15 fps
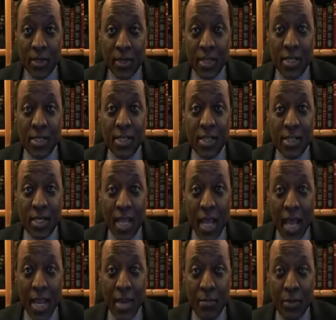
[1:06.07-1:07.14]
This is the
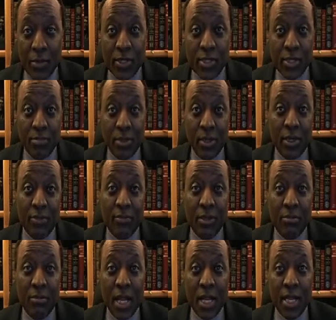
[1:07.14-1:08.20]
sly principle of
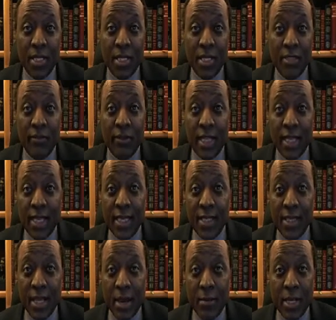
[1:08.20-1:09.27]
the politics of
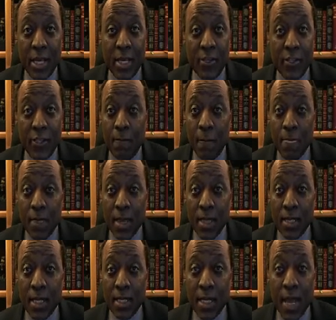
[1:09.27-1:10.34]
elite domination
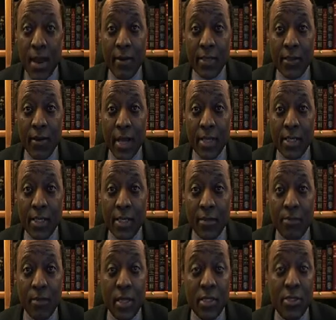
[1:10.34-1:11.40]
that characterizes the
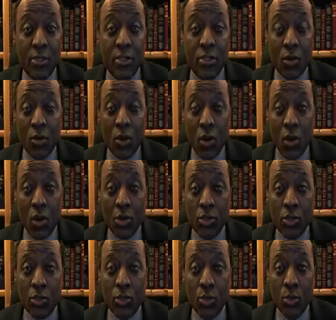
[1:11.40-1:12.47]
present
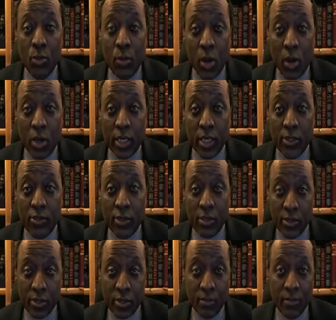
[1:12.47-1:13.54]
so-called two-party
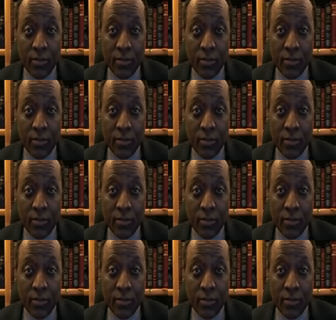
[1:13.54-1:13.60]
system.